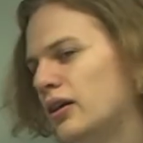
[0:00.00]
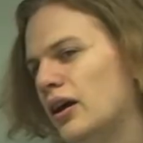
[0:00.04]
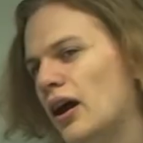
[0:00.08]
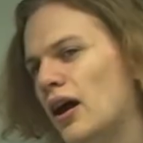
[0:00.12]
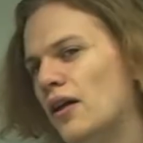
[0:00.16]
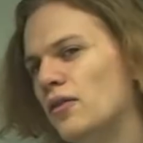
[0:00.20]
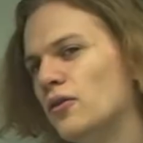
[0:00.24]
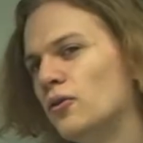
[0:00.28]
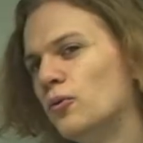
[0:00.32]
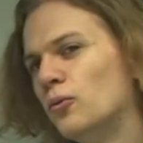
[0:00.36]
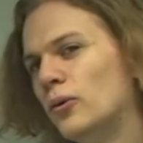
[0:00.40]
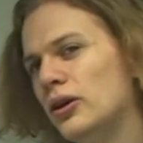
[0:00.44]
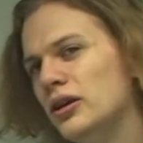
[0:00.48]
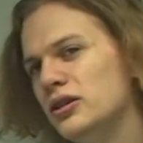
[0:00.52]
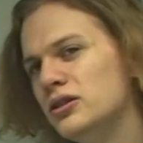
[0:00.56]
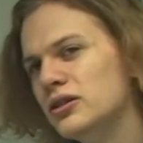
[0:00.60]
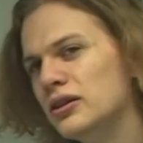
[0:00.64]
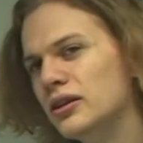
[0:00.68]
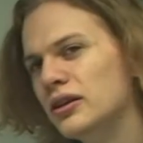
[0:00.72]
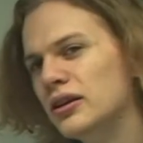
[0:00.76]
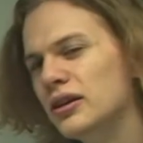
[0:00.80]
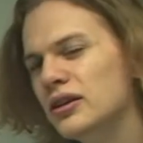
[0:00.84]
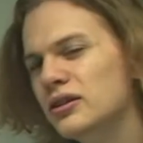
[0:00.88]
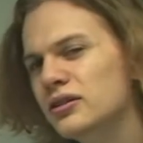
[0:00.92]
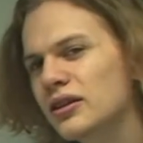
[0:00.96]
And the
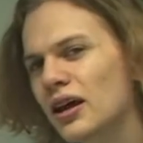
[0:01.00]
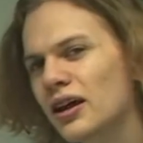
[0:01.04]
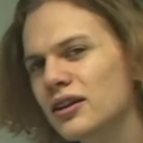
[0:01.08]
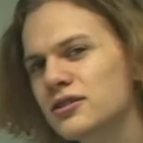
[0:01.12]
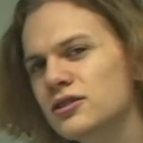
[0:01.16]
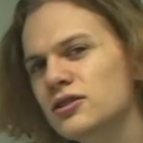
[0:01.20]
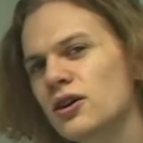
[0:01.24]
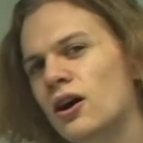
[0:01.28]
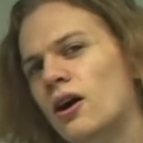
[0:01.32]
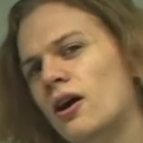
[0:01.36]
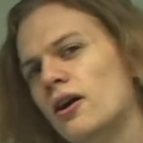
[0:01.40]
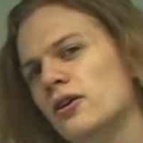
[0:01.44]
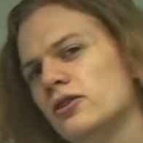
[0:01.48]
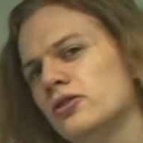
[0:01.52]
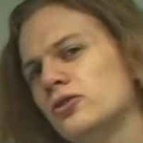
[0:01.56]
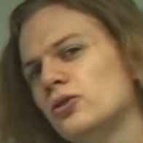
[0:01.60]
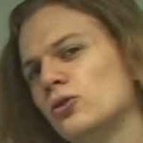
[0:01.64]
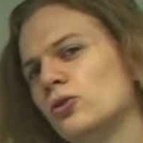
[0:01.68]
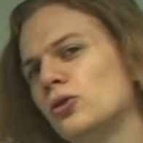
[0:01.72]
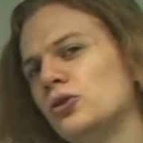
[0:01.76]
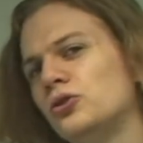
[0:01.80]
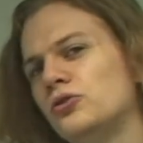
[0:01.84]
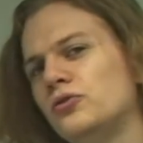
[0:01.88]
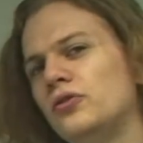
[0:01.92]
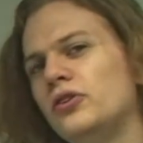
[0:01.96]
reason is that it's harder to
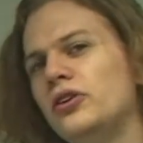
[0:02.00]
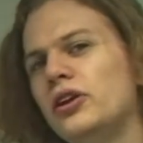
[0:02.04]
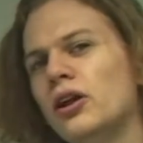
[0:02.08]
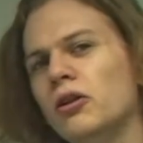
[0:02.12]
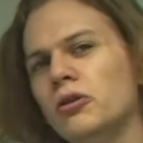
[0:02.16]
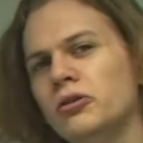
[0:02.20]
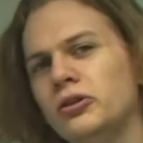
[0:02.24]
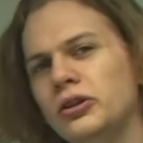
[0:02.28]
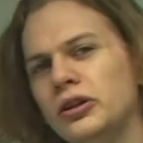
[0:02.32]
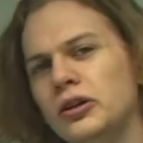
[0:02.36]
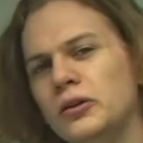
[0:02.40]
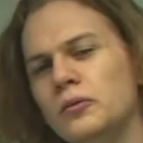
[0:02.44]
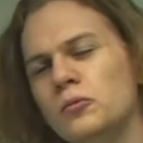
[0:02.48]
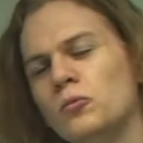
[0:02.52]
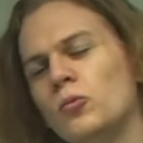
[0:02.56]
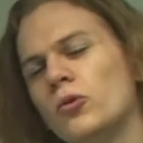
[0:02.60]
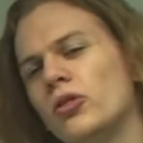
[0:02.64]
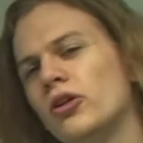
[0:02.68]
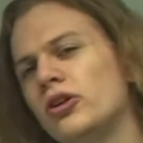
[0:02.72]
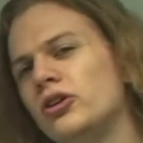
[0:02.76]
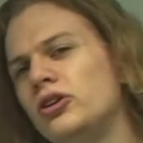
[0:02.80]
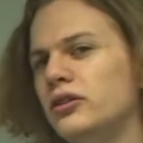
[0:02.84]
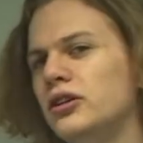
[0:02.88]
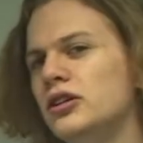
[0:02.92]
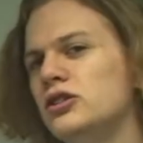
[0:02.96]
lose fidelity with
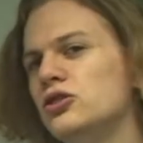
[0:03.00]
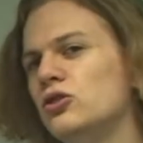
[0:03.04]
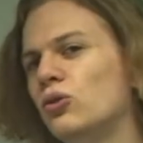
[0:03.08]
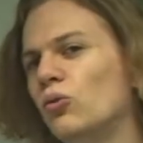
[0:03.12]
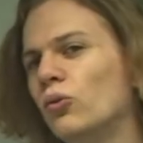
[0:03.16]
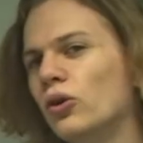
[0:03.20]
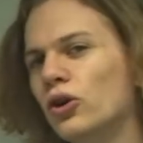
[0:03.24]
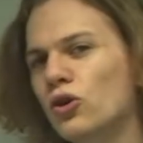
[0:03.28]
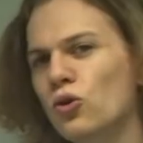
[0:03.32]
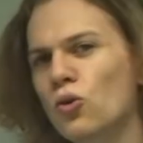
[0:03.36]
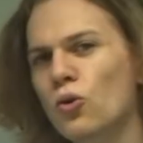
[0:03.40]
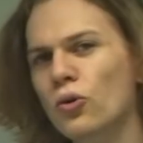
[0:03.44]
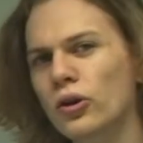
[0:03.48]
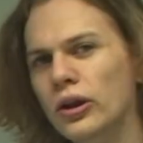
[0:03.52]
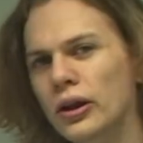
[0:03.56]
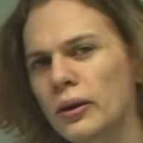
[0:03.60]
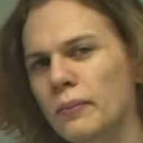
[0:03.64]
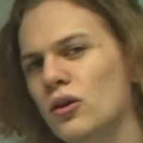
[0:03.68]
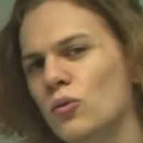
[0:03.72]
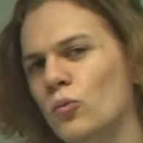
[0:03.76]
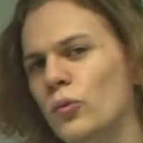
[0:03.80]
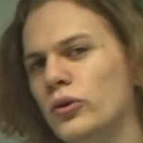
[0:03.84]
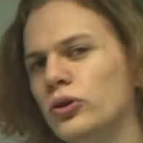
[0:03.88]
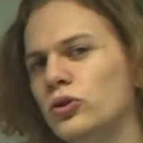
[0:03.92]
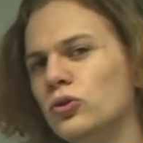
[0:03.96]
a digital recording
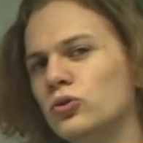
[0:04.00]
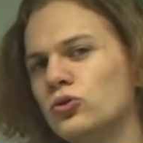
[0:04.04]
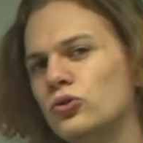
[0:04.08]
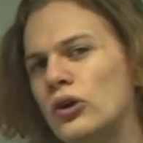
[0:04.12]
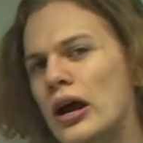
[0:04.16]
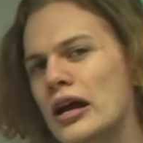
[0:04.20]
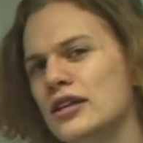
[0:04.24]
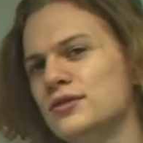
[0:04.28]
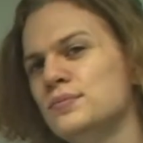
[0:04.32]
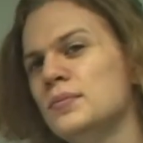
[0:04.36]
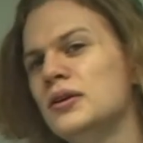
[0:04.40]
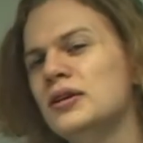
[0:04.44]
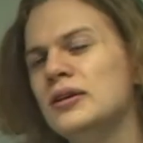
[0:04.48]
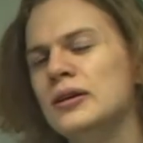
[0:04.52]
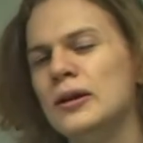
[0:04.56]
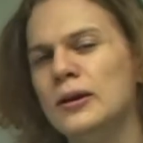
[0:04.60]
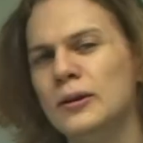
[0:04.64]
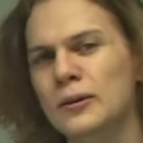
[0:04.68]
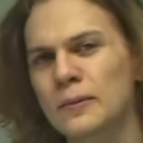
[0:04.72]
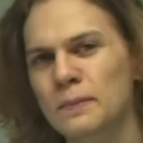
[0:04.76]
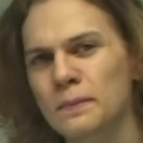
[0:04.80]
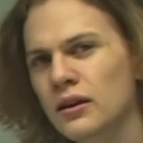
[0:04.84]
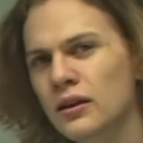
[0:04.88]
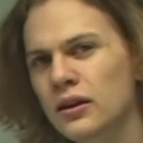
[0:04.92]
when you're transmitting it.